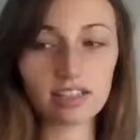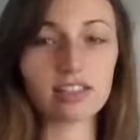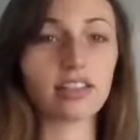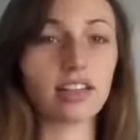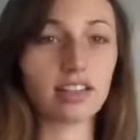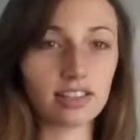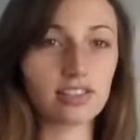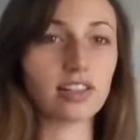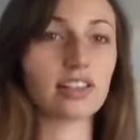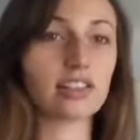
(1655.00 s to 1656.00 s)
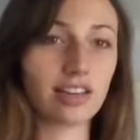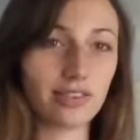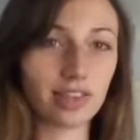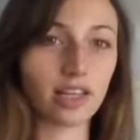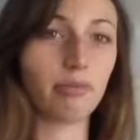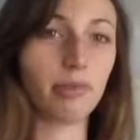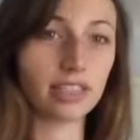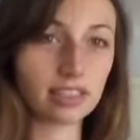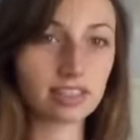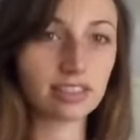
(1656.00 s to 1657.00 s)
need to kind of start saving their
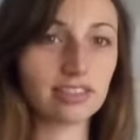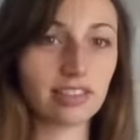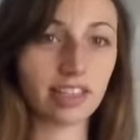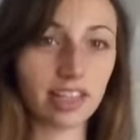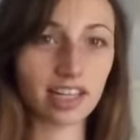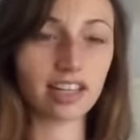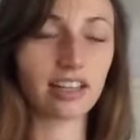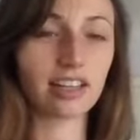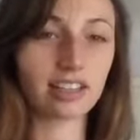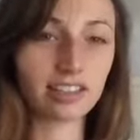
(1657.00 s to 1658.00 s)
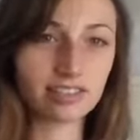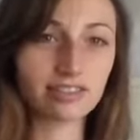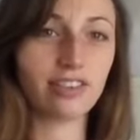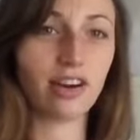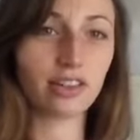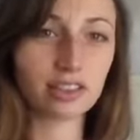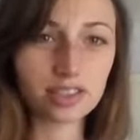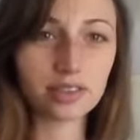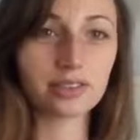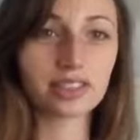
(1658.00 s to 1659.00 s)
butts or they're going to fall
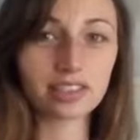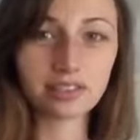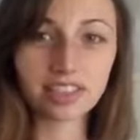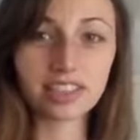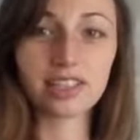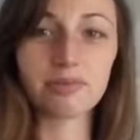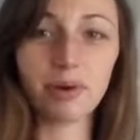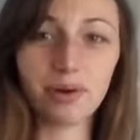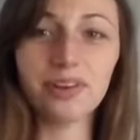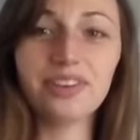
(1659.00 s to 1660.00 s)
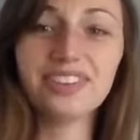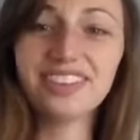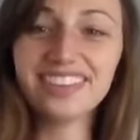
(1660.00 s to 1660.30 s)
into a really, really deep hole.